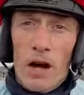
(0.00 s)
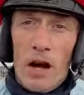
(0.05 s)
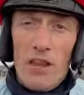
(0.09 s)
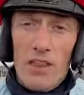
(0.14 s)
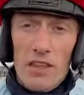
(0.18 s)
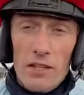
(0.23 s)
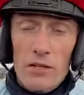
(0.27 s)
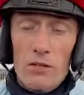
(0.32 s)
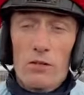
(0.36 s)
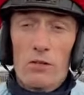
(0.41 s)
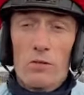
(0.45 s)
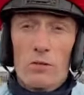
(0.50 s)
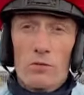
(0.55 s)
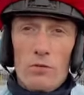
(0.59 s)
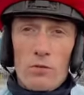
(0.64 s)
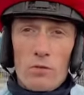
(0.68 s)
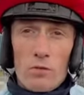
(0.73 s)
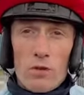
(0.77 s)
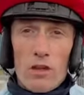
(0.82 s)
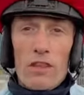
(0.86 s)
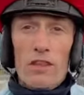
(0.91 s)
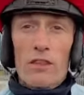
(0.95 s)
I think
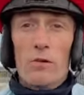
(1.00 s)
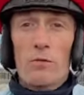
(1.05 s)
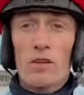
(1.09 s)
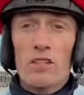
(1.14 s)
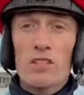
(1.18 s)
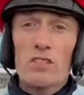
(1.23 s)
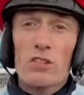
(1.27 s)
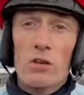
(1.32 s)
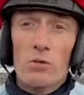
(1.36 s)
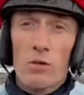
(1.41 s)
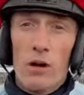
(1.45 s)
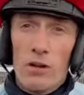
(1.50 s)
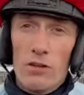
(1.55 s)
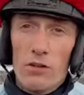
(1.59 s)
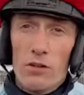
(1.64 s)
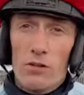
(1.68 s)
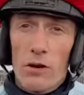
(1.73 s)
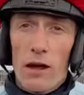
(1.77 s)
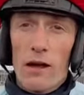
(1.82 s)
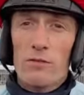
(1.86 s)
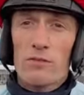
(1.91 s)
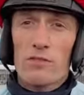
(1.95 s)
in the winter, while your
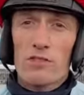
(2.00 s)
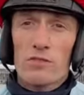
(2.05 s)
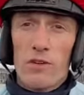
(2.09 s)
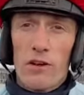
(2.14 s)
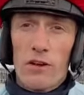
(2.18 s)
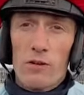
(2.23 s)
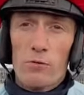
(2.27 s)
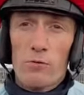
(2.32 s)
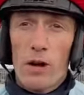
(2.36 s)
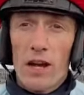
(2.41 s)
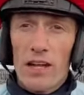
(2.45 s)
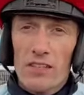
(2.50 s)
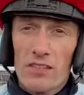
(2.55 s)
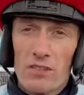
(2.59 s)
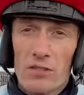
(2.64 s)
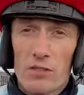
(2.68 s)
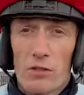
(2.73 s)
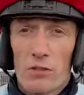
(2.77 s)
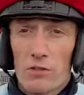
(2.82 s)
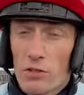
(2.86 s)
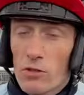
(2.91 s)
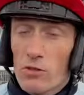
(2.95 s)
ground is very wet,
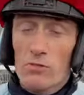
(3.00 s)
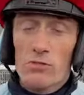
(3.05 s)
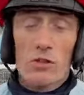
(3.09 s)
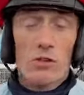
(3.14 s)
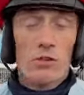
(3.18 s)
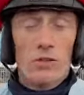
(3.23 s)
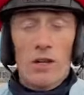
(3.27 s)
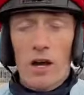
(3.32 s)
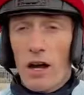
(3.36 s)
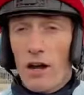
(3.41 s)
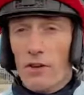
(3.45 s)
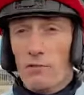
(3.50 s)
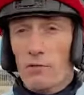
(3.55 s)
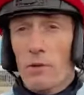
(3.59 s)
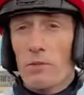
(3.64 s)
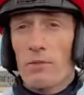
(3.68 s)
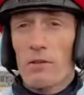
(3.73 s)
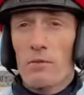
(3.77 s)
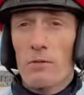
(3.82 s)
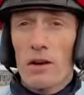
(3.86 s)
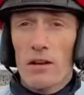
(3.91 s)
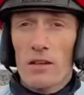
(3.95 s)
you 2.5 is
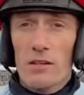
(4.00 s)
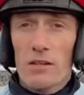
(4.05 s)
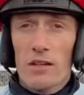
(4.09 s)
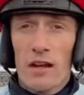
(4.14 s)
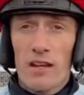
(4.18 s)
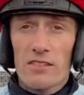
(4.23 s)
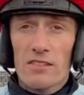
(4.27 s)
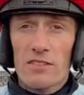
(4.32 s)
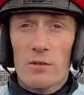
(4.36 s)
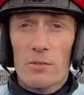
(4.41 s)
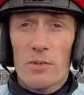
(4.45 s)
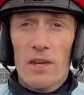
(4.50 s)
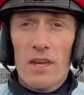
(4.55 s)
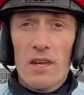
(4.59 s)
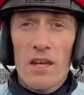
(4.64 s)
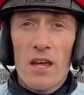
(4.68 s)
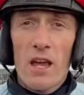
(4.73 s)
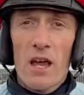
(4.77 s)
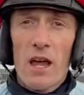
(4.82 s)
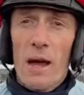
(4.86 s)
probably where you'd like to be.